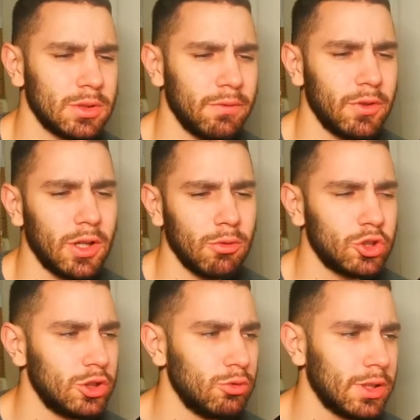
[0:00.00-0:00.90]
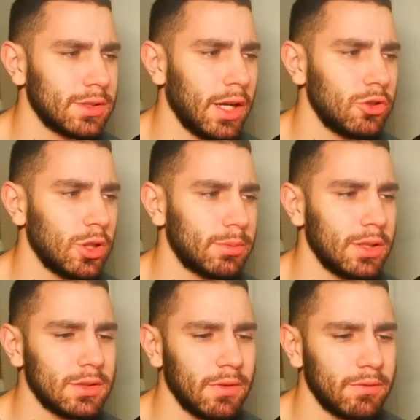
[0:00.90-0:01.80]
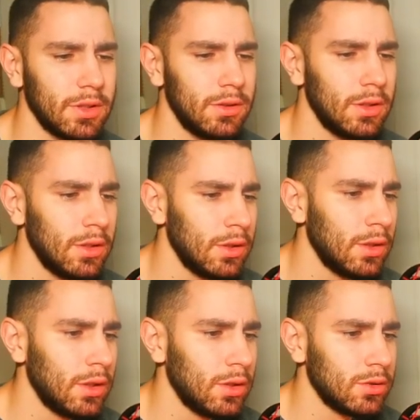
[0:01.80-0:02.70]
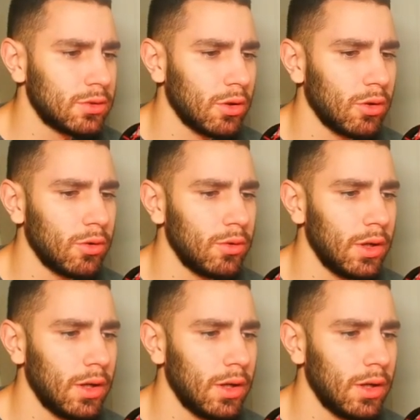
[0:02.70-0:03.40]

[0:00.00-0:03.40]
If you count Chinook as a hand trap, then it's 15. So